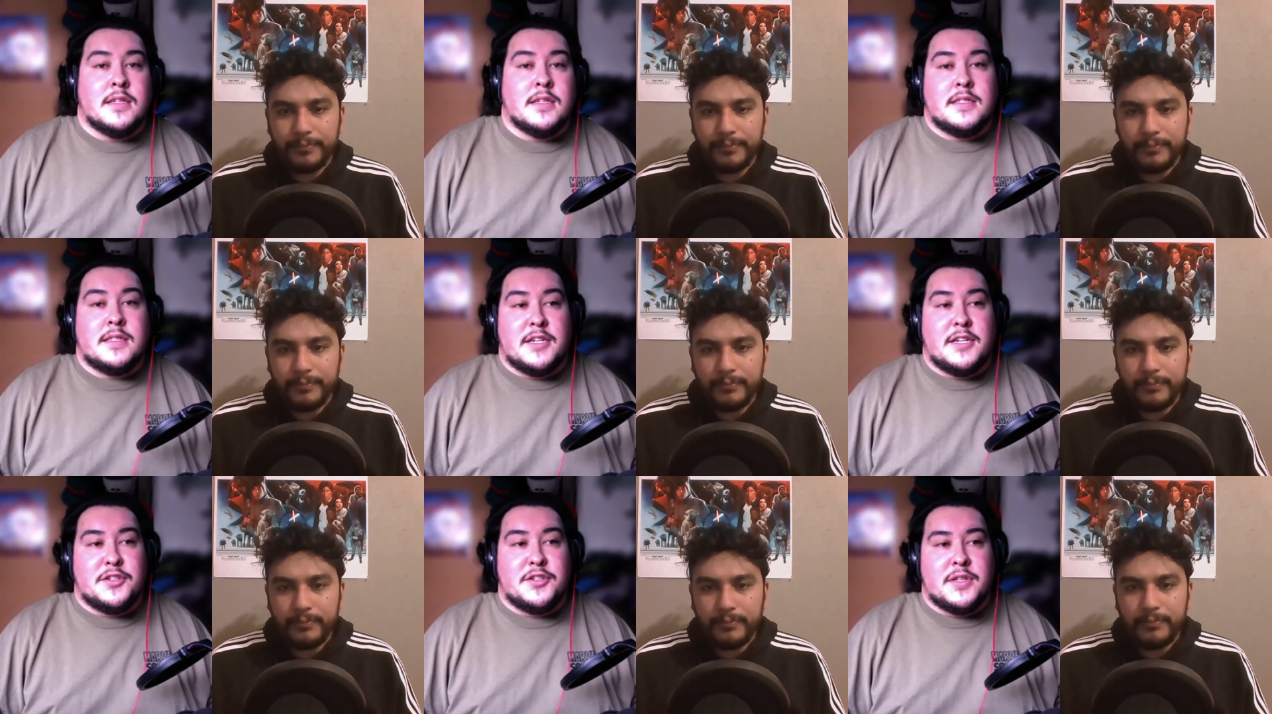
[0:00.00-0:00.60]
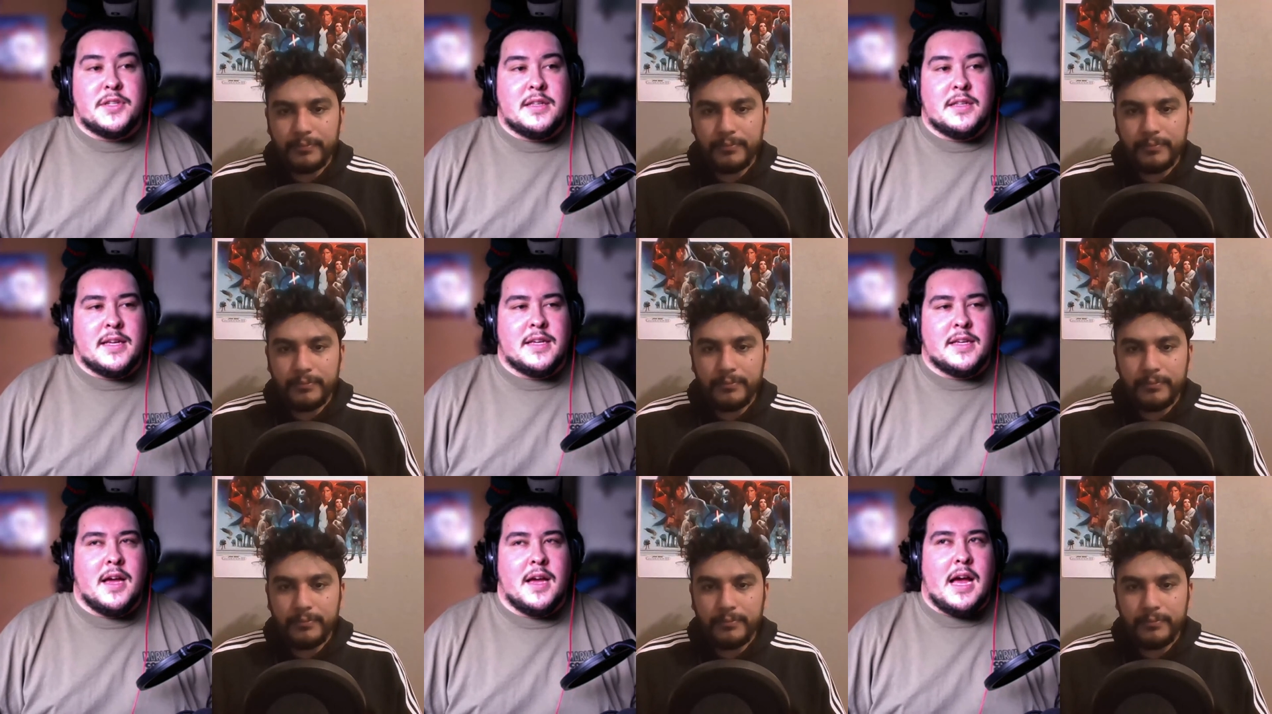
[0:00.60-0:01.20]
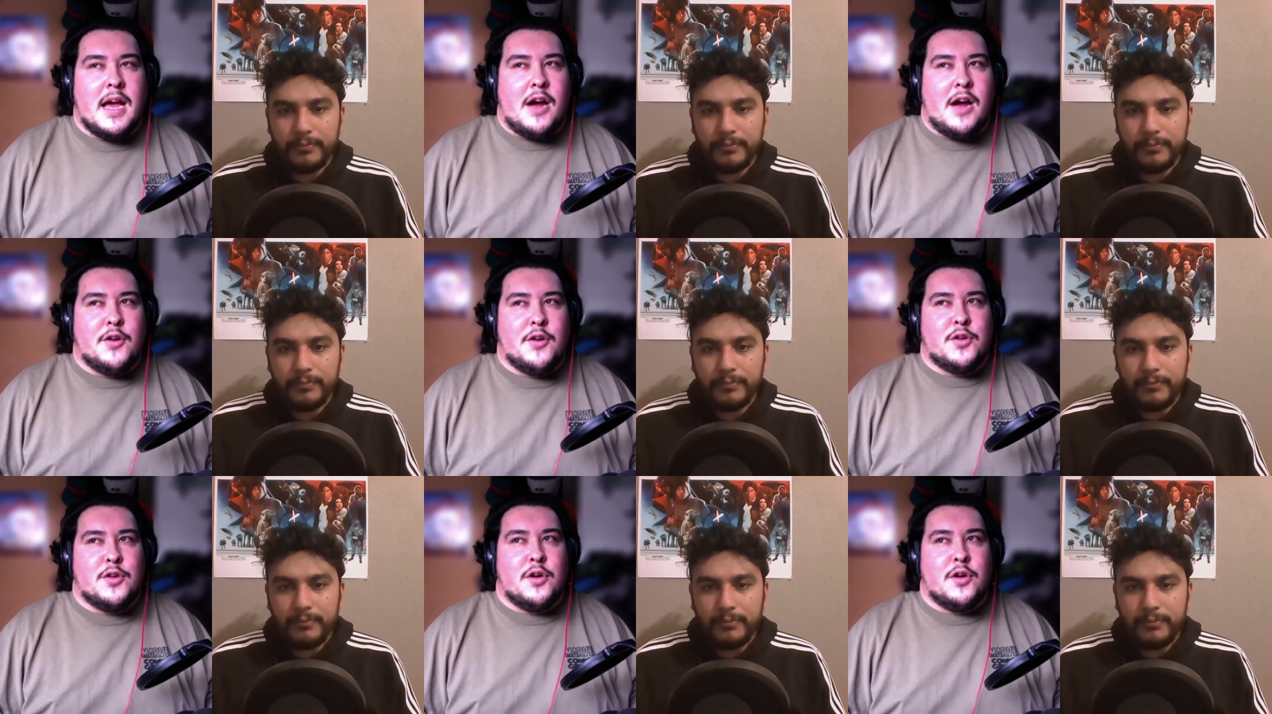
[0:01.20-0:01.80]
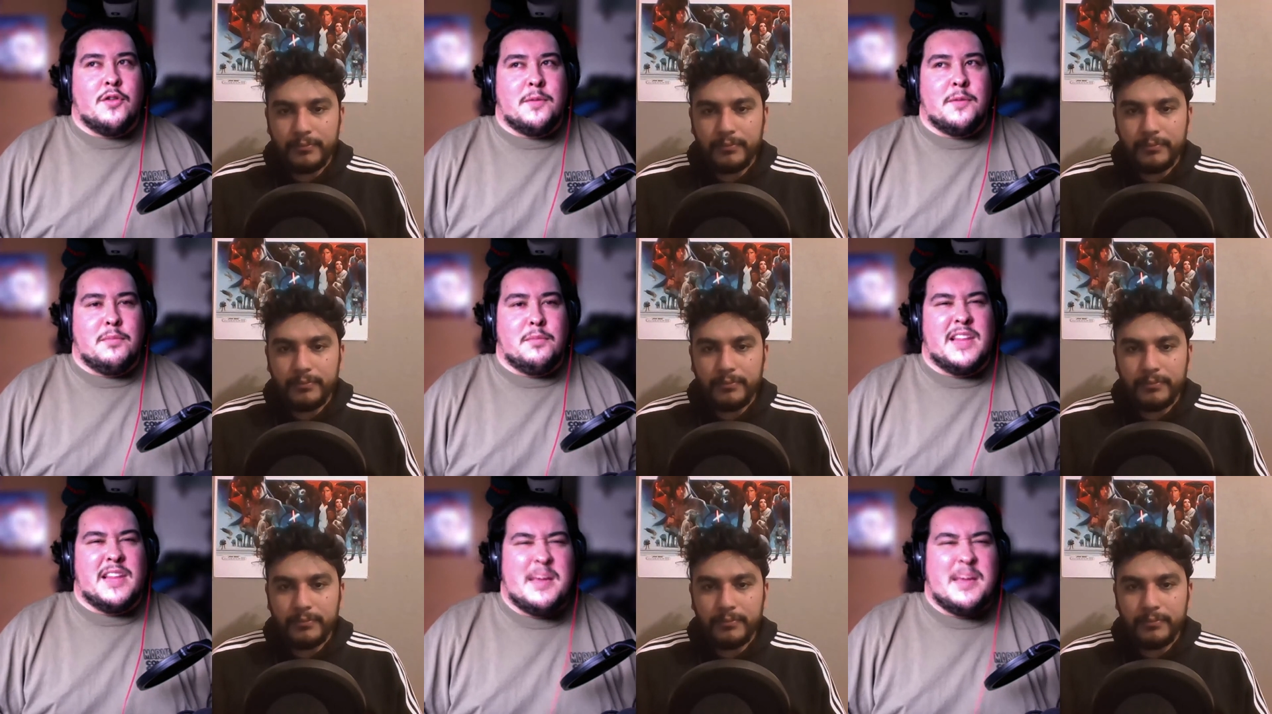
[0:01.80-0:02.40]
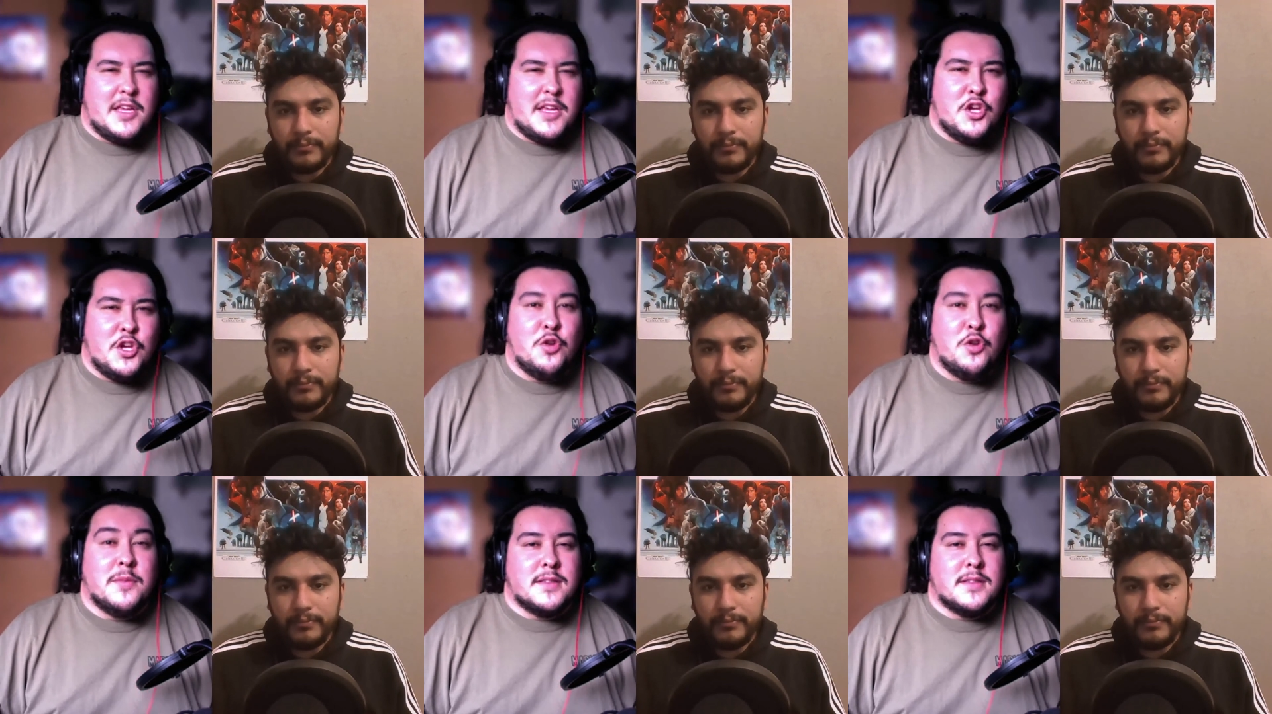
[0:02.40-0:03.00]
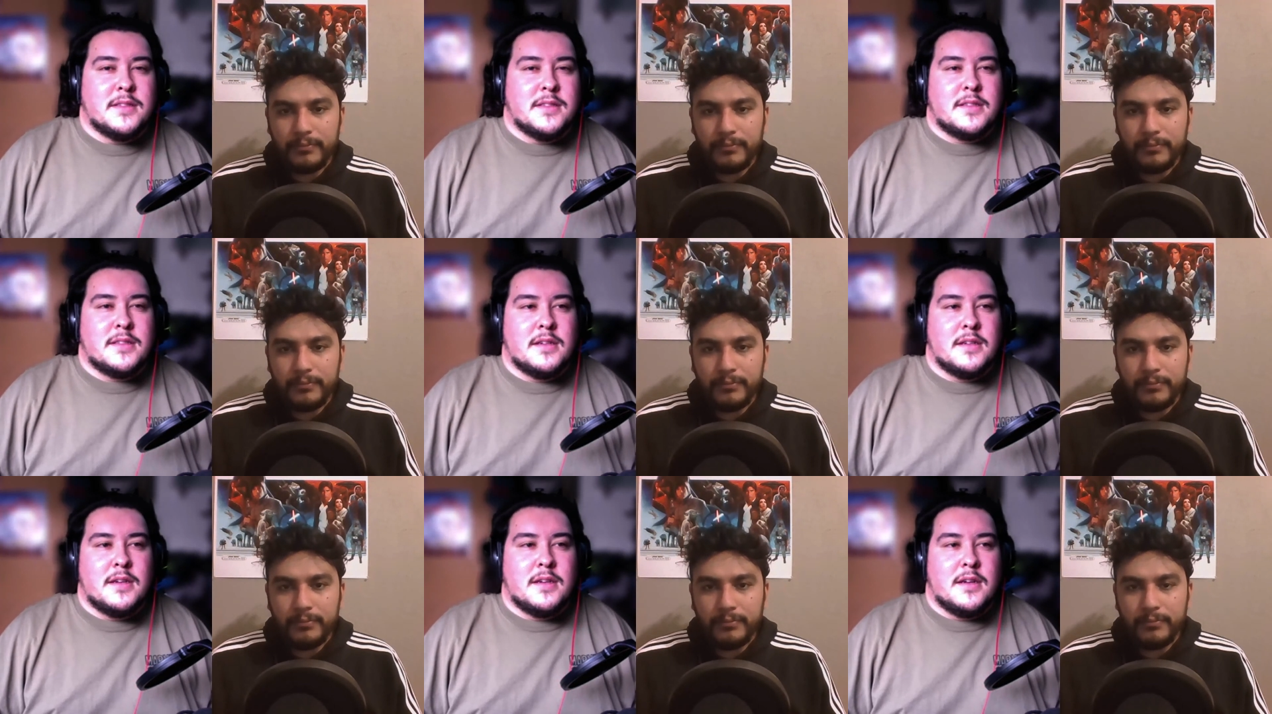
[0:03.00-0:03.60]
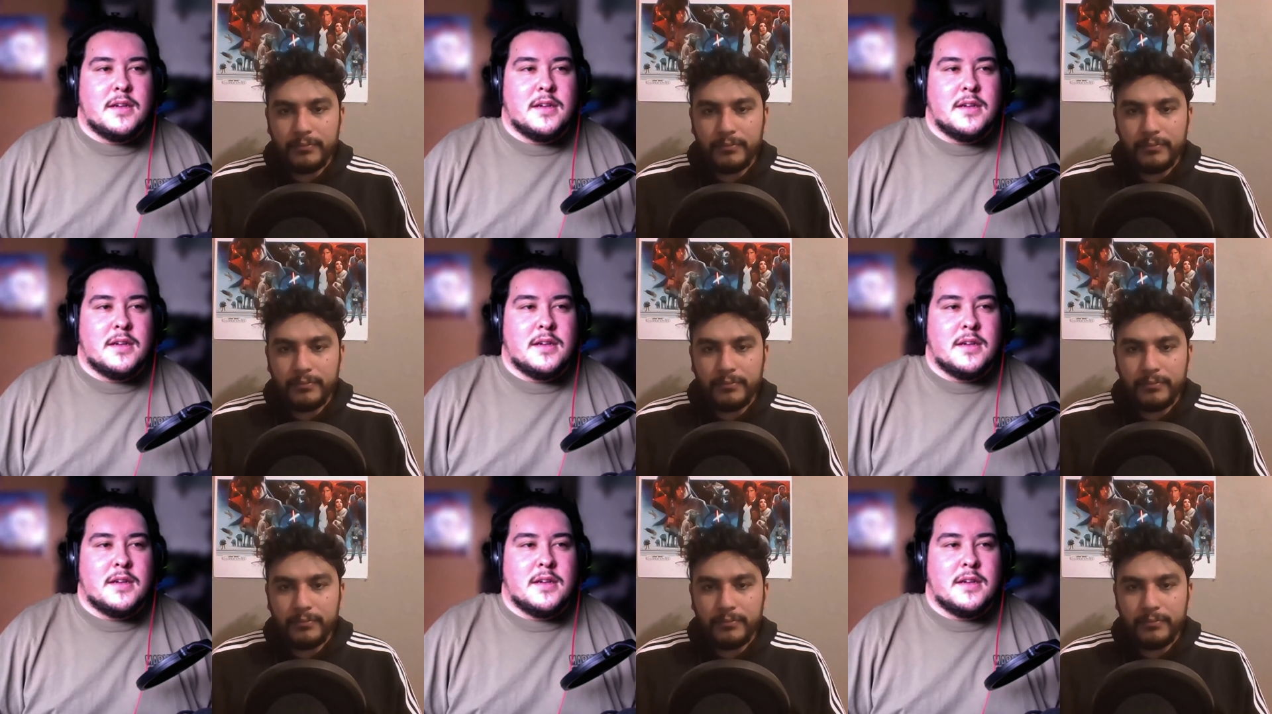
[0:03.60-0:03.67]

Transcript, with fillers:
Speaker 1: essentially. Like, how do you go from blaming humans,